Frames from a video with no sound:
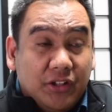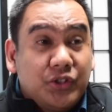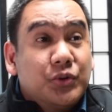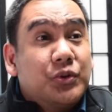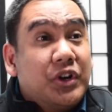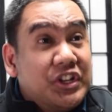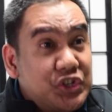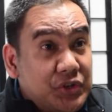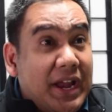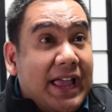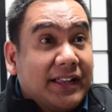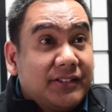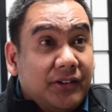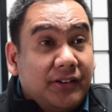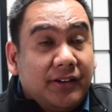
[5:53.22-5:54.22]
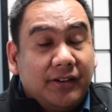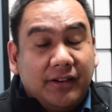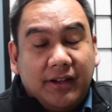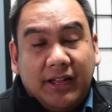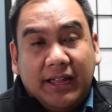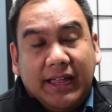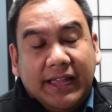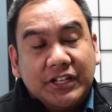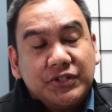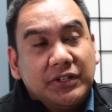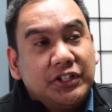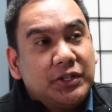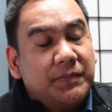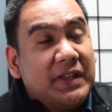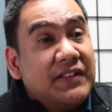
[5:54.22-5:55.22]
to contract, or
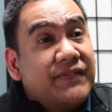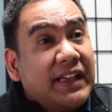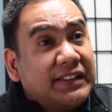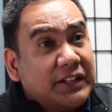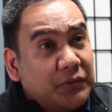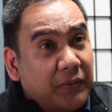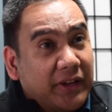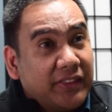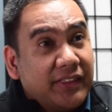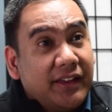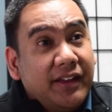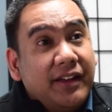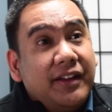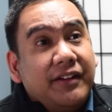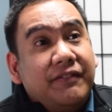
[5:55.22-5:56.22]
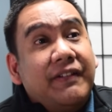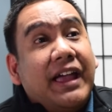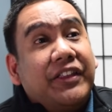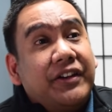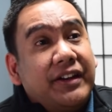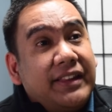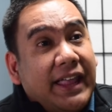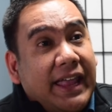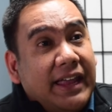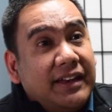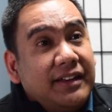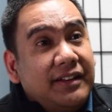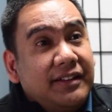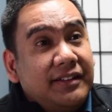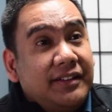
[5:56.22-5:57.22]
actually to be infected with, rather
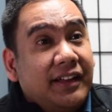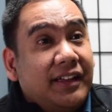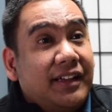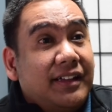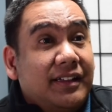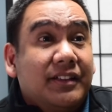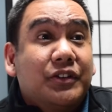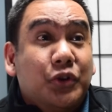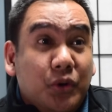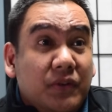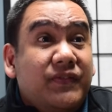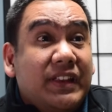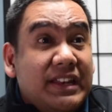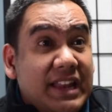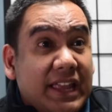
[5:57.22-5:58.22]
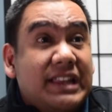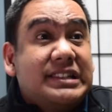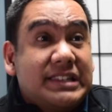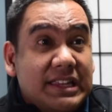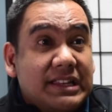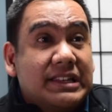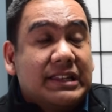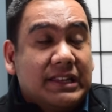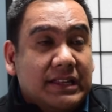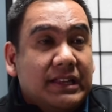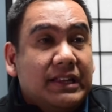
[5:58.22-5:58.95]
than the COVID-19.